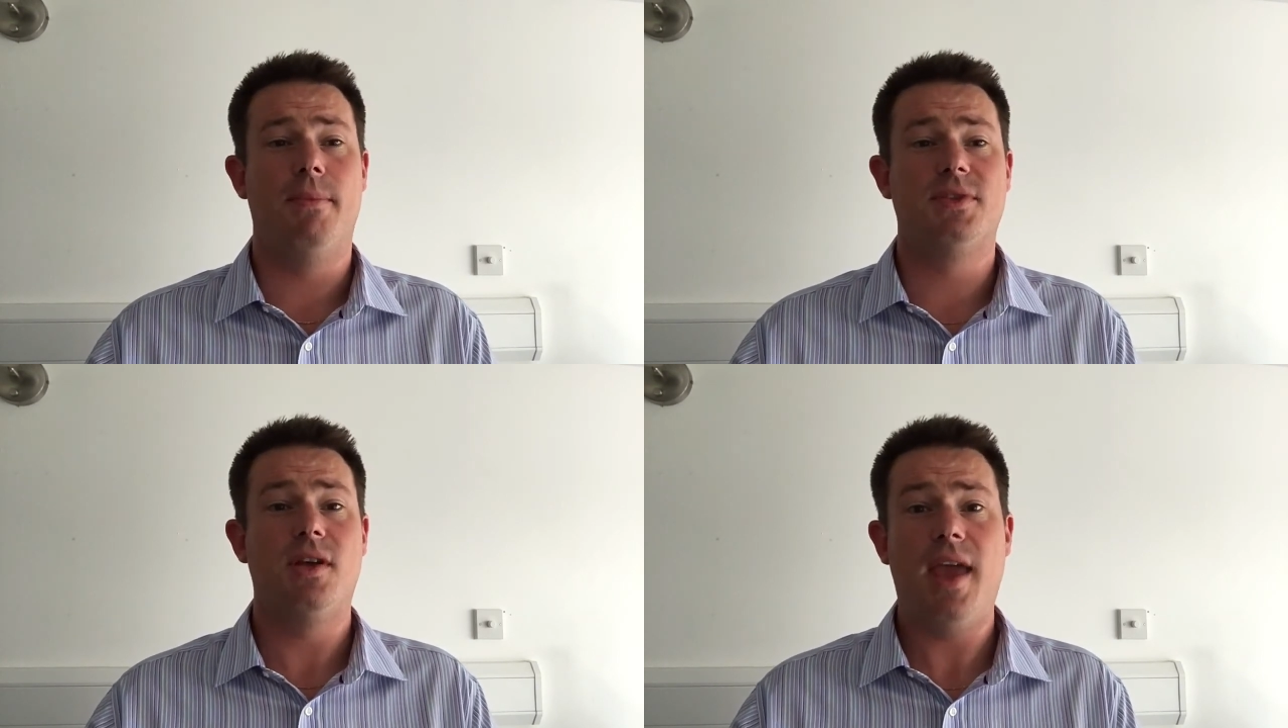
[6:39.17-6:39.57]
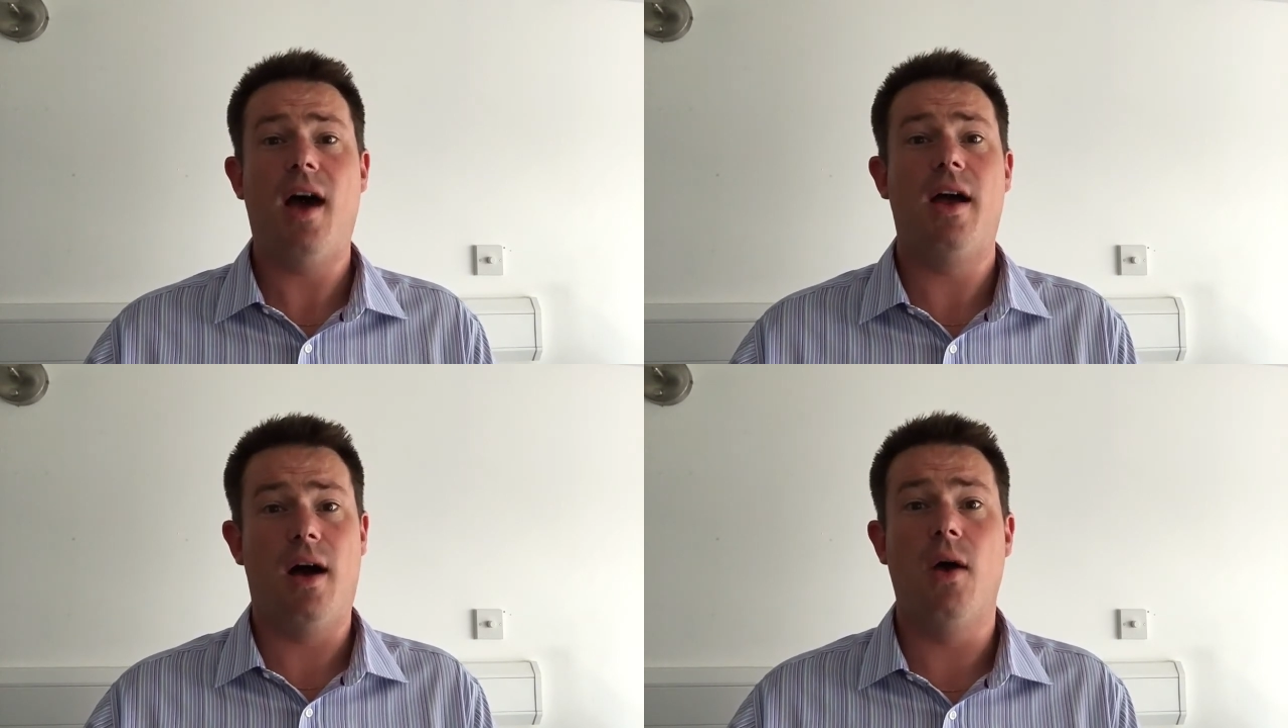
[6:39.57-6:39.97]
So
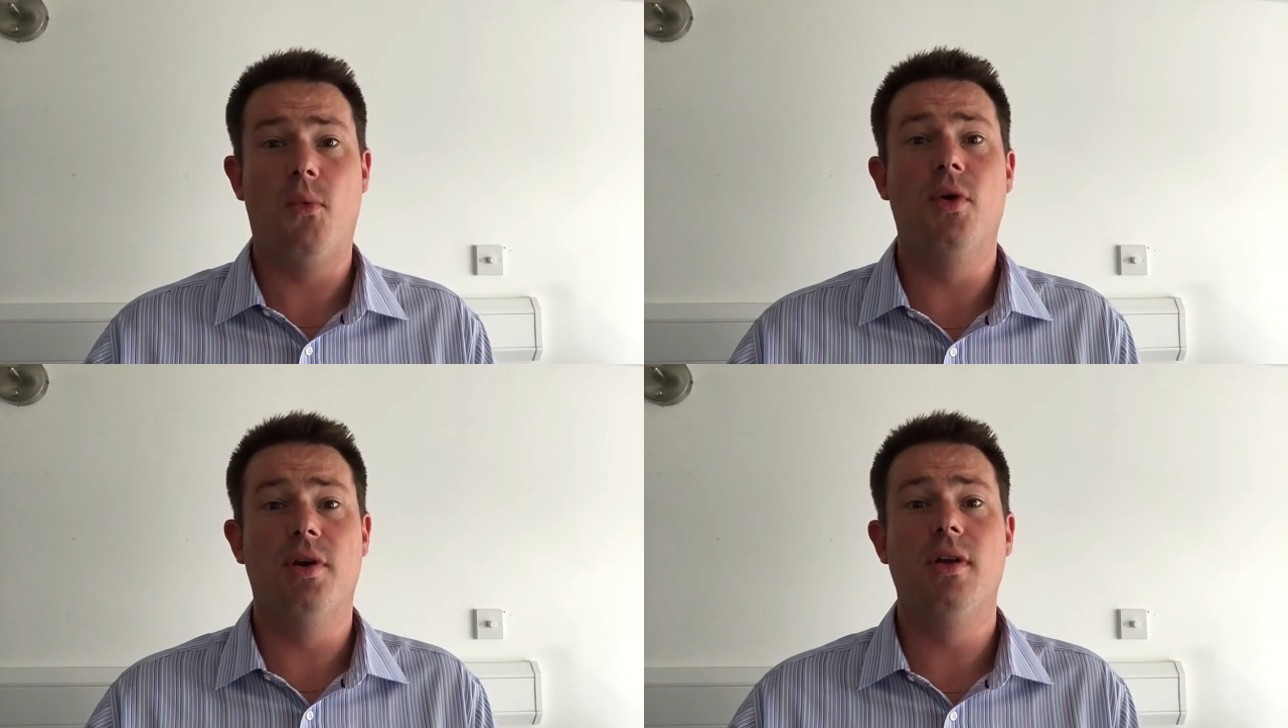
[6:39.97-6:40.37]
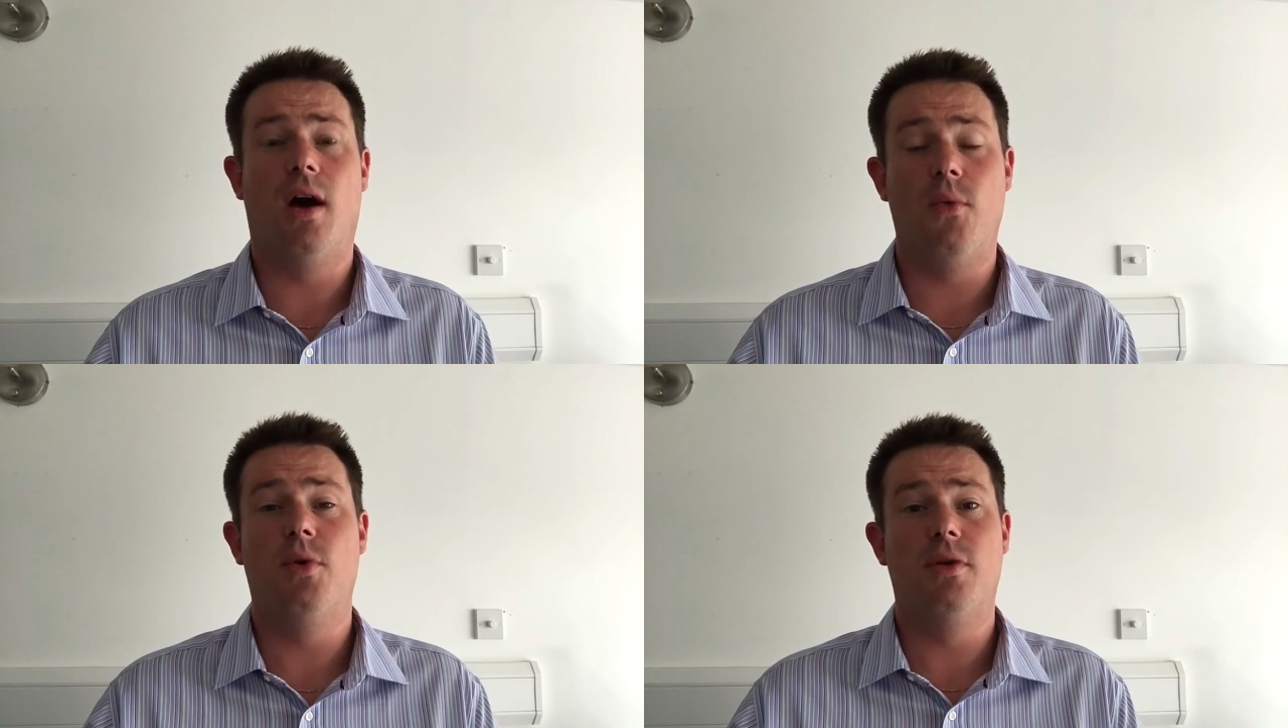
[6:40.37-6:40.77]
yeah, I would
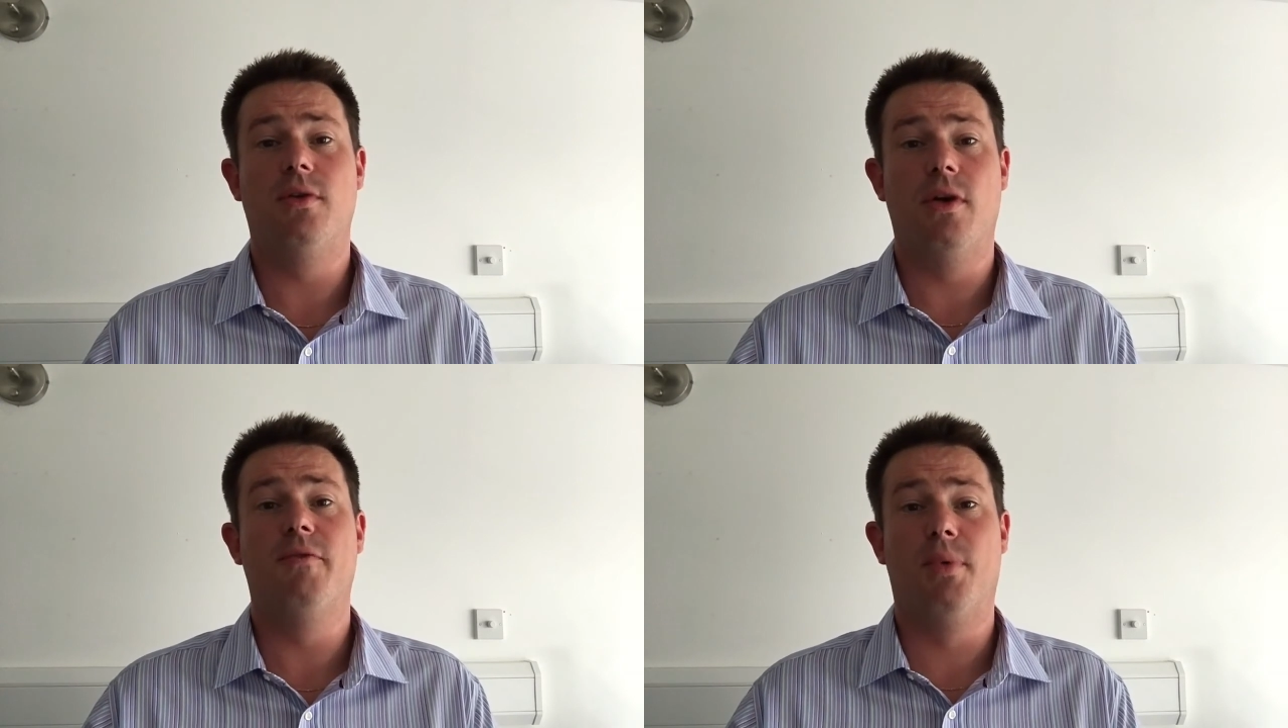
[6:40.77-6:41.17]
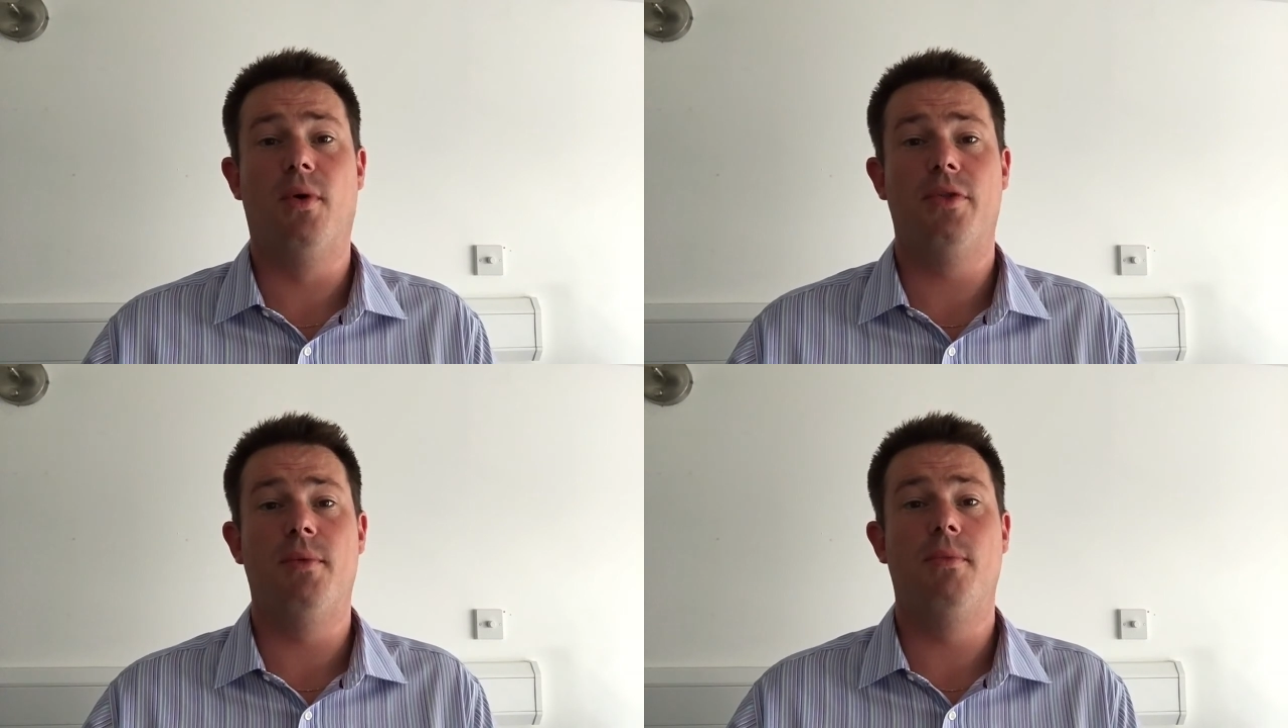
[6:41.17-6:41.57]
have
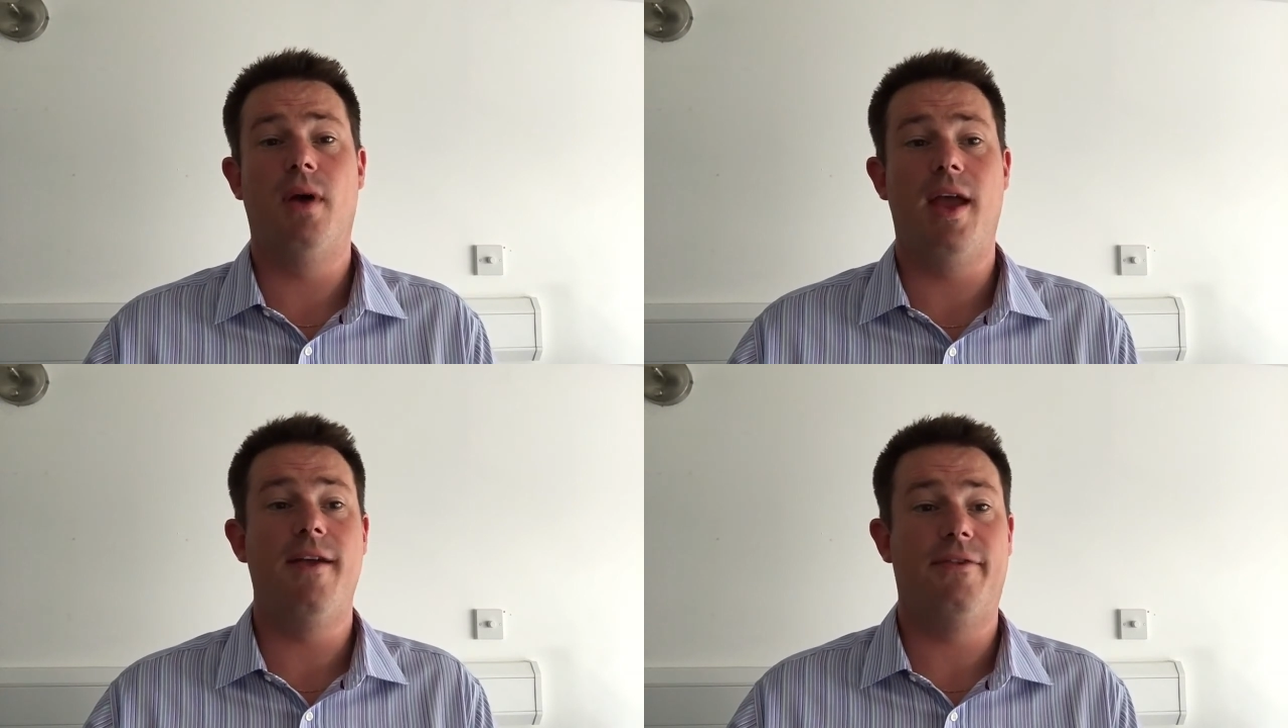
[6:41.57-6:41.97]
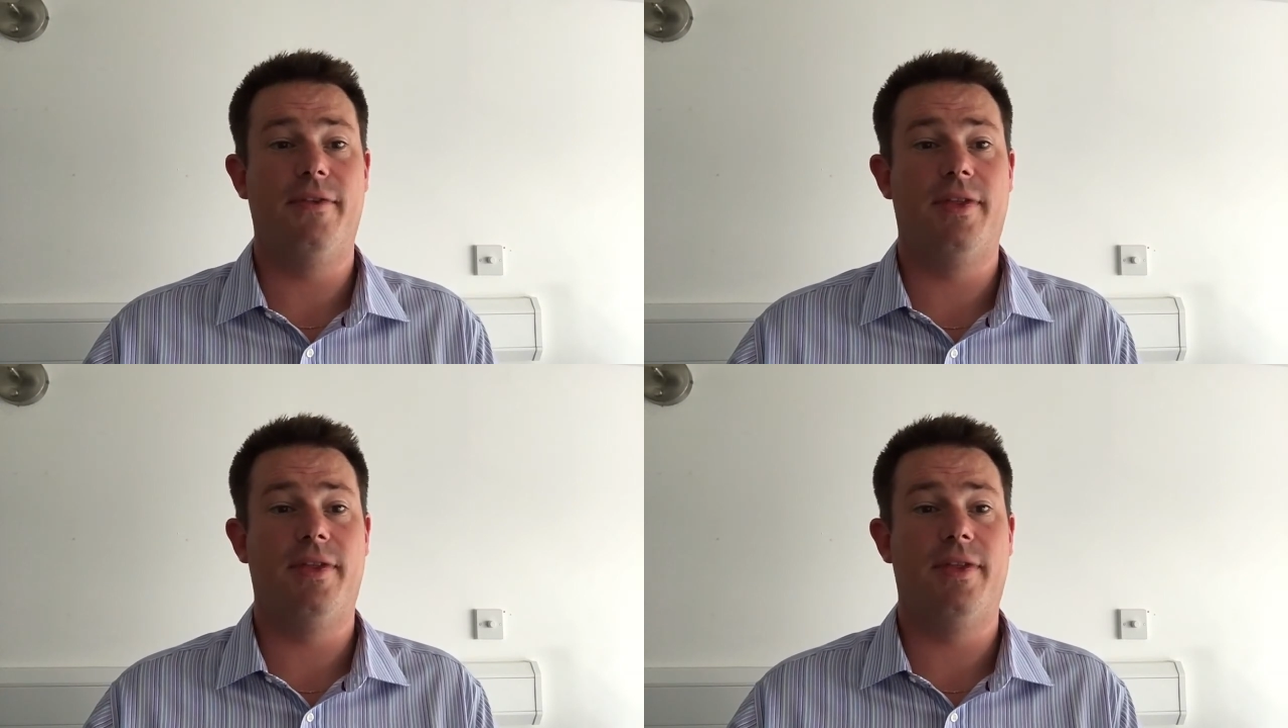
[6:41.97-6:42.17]
bought them if